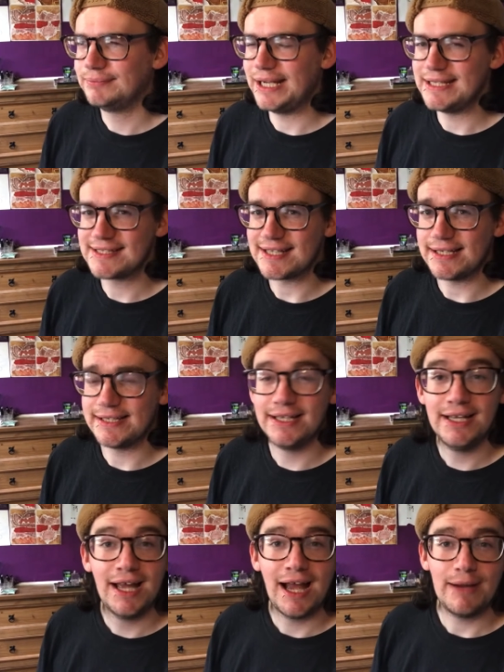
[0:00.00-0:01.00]
insight.
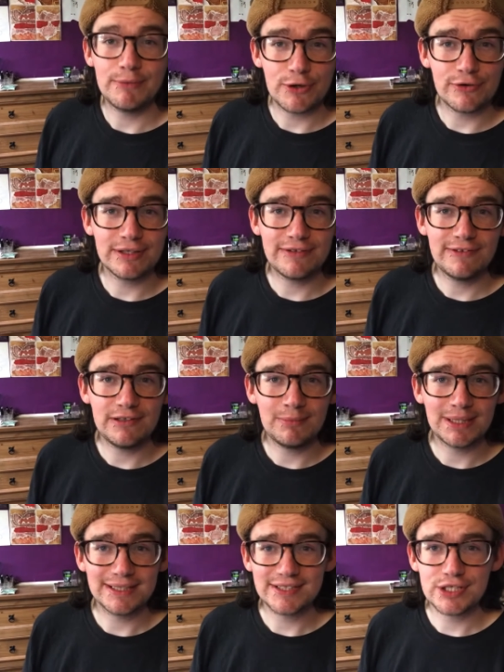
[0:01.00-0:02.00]
I'm currently
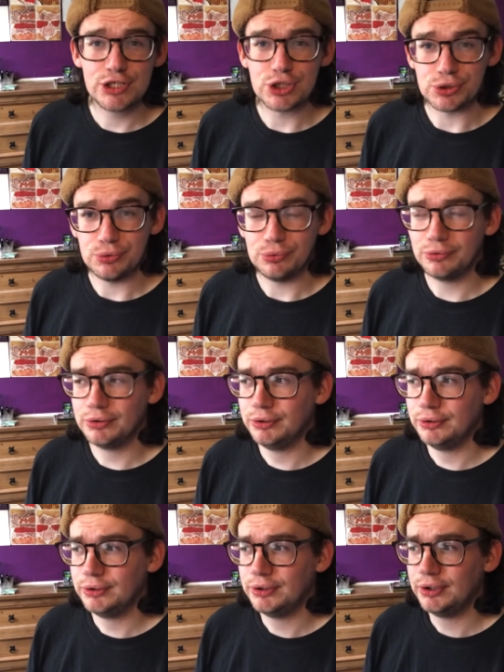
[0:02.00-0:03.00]
filming this in June.
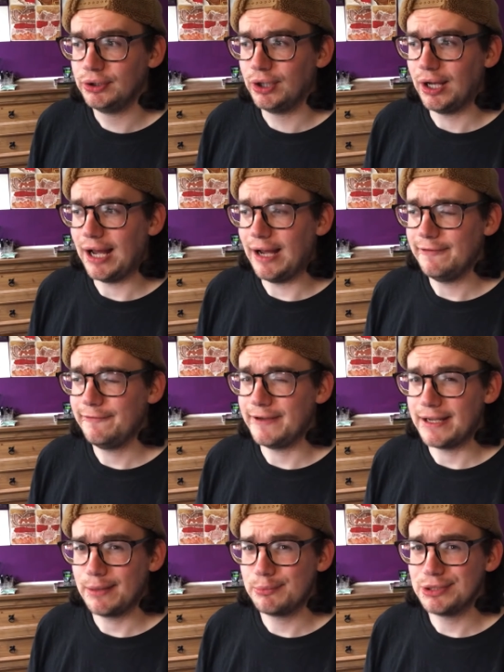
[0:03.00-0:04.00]
I
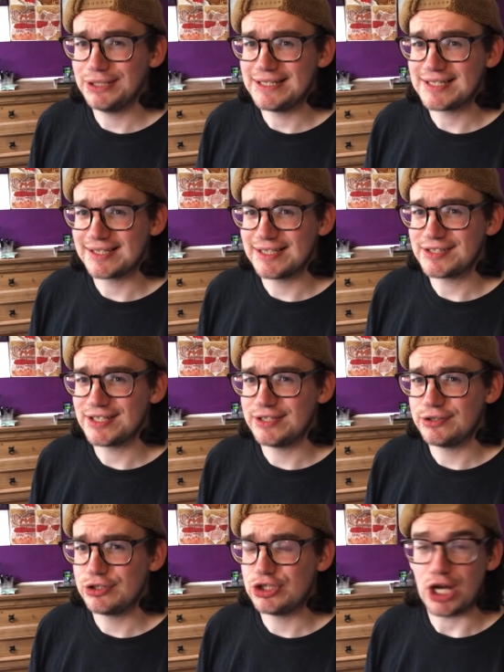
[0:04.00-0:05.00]
think I'm releasing this
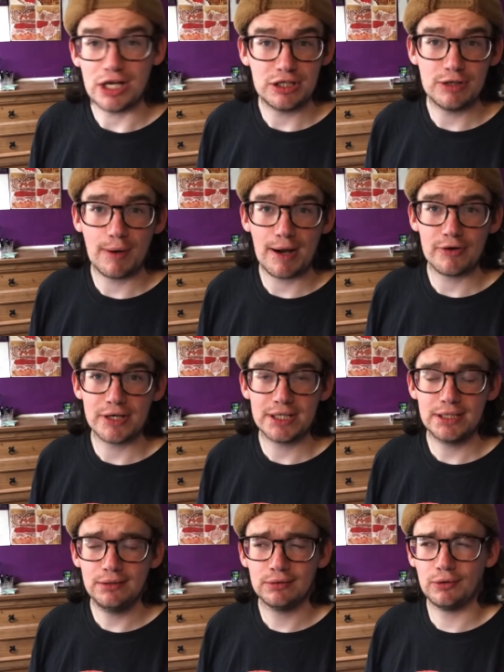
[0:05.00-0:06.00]
in
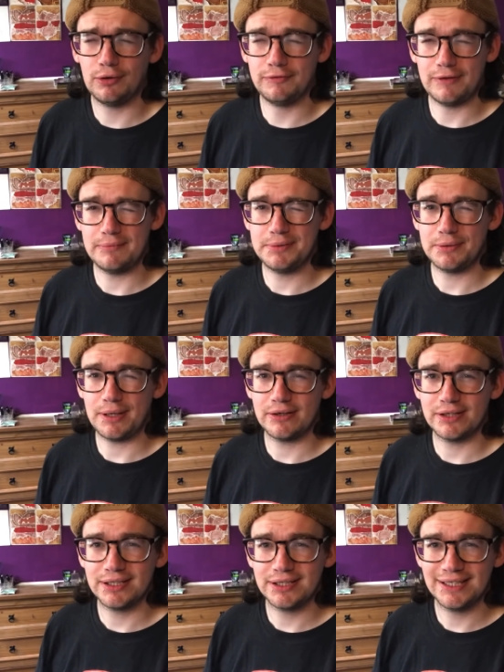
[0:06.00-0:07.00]
January or
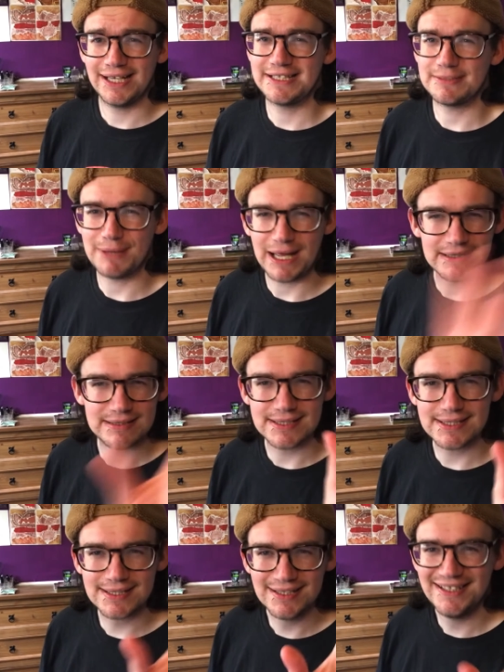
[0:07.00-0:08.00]
February. It
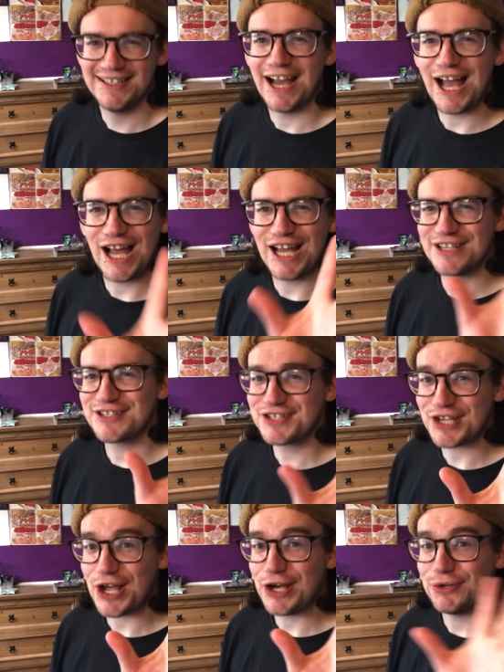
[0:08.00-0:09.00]
depends.
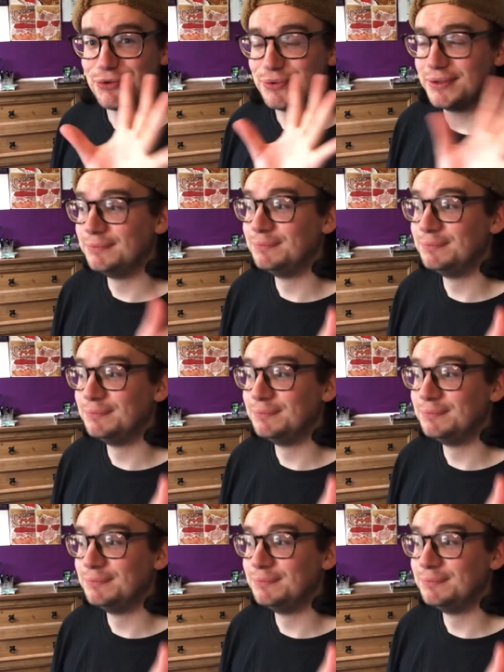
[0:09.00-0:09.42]
So